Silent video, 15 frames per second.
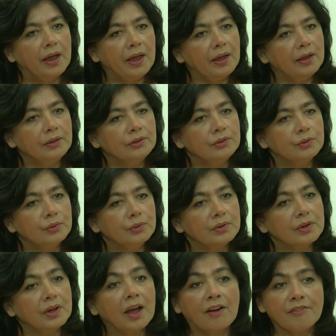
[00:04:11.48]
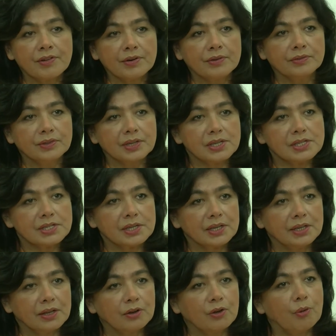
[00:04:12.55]
and govern this
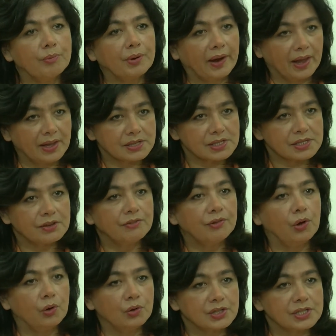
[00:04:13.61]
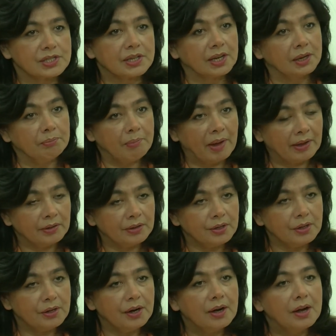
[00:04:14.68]
in a comprehensive, holistic
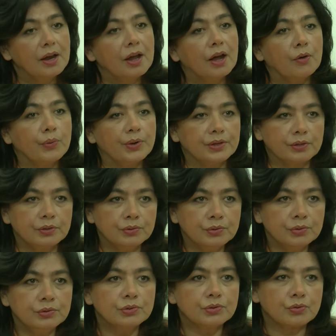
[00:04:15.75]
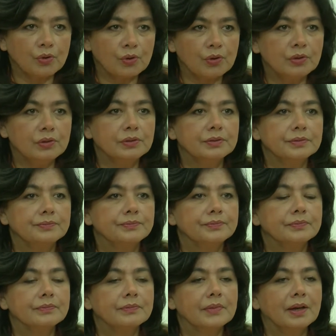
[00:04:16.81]
manner with a good role
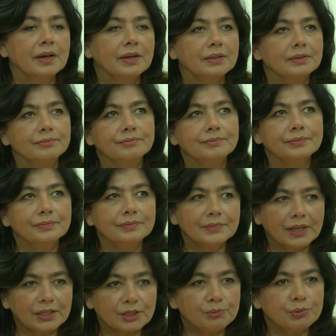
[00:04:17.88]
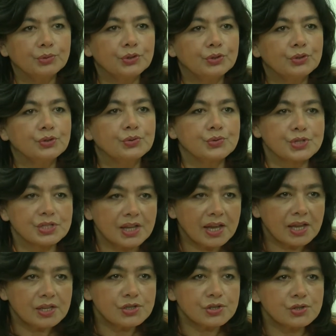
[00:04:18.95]
um, attributed to
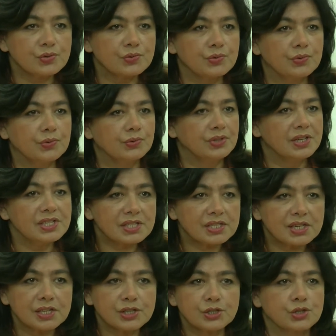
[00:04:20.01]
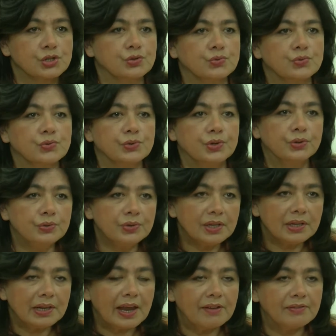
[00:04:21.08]
states, to districts, to
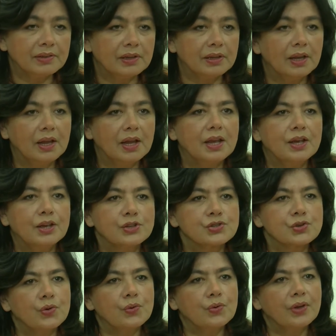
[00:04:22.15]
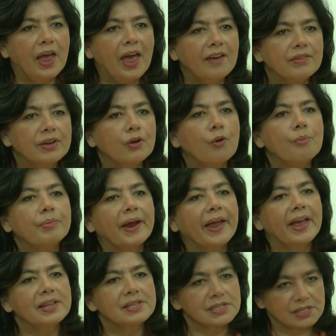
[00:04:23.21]
union level. So have a
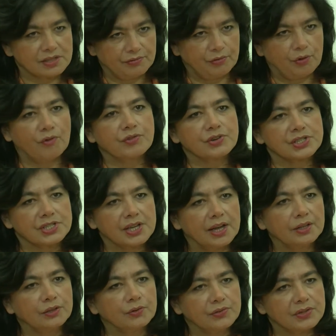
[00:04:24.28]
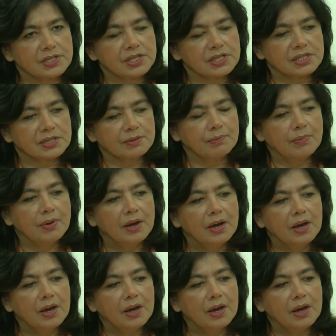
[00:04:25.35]
comprehensive oversight of the system.